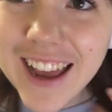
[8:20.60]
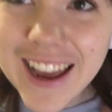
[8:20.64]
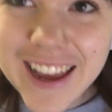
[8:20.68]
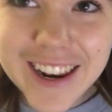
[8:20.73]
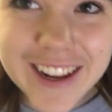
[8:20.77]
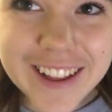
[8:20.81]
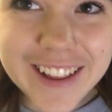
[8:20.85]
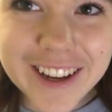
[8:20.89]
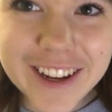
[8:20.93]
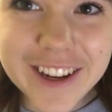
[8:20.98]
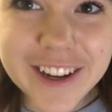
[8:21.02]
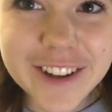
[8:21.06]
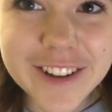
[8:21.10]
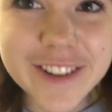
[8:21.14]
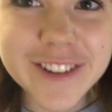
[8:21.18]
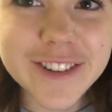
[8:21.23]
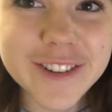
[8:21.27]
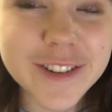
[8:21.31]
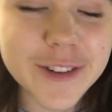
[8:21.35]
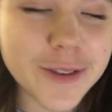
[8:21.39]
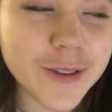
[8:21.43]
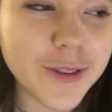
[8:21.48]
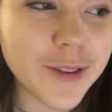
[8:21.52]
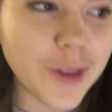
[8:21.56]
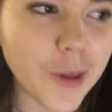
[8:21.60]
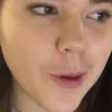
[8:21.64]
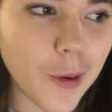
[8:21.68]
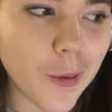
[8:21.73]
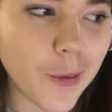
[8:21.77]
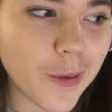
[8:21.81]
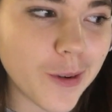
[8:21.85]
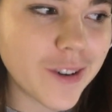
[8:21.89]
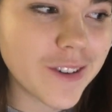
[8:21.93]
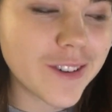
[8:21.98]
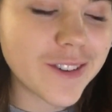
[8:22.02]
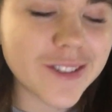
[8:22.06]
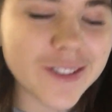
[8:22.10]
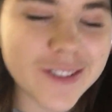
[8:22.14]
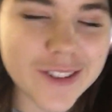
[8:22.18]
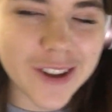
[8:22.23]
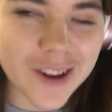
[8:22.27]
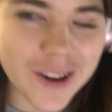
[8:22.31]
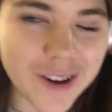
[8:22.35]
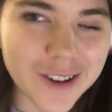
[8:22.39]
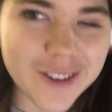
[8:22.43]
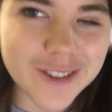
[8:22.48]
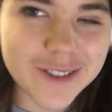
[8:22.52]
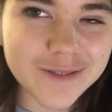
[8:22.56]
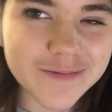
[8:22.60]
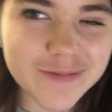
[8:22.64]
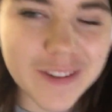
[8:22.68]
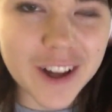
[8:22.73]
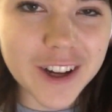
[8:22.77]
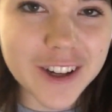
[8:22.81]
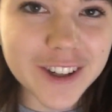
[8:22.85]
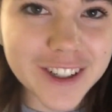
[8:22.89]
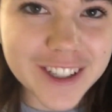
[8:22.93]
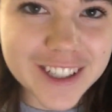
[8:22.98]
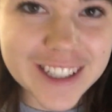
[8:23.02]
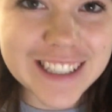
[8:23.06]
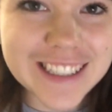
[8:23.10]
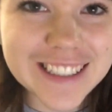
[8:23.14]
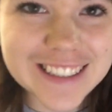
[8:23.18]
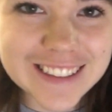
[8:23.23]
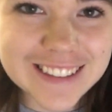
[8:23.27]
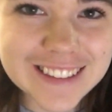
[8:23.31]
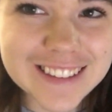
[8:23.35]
I ate at like noon, so I'm hungry.